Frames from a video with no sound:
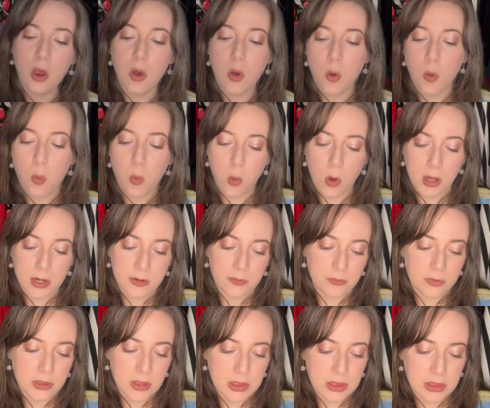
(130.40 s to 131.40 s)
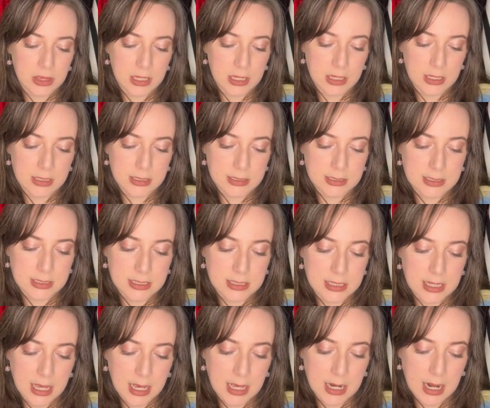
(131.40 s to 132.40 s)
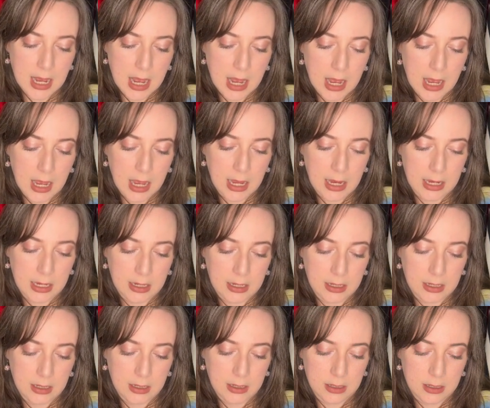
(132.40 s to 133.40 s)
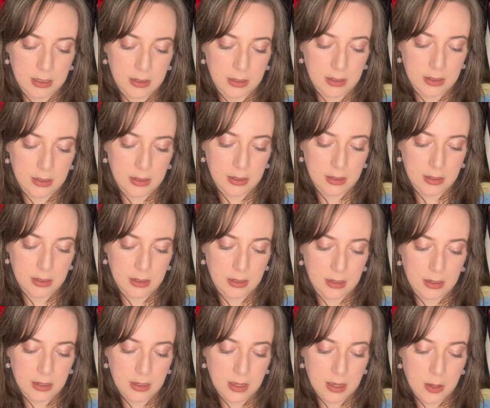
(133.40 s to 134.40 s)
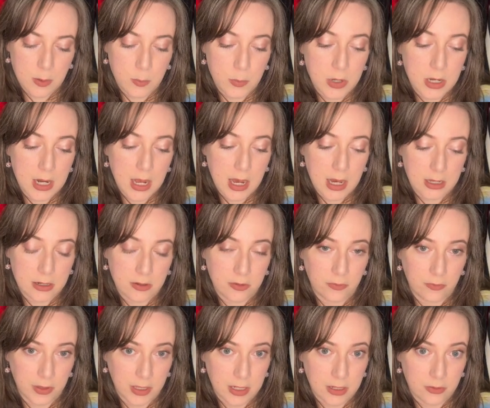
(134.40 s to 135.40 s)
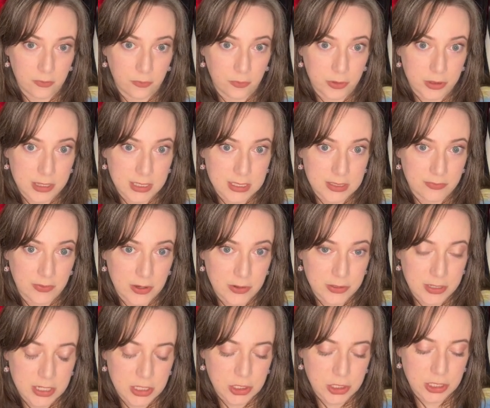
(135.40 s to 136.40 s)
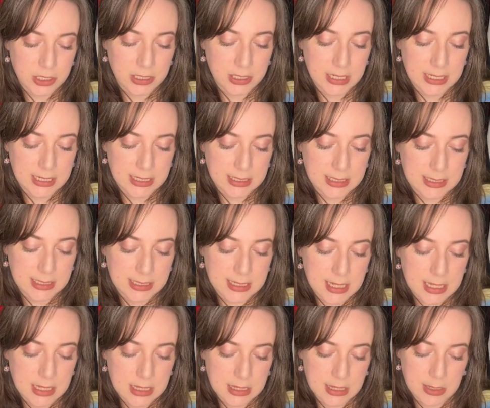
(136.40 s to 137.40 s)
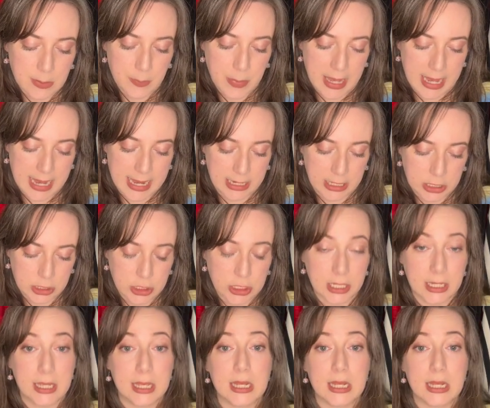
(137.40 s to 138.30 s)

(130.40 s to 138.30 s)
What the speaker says: One of the things that I am not a fan of with this foundation is the packaging.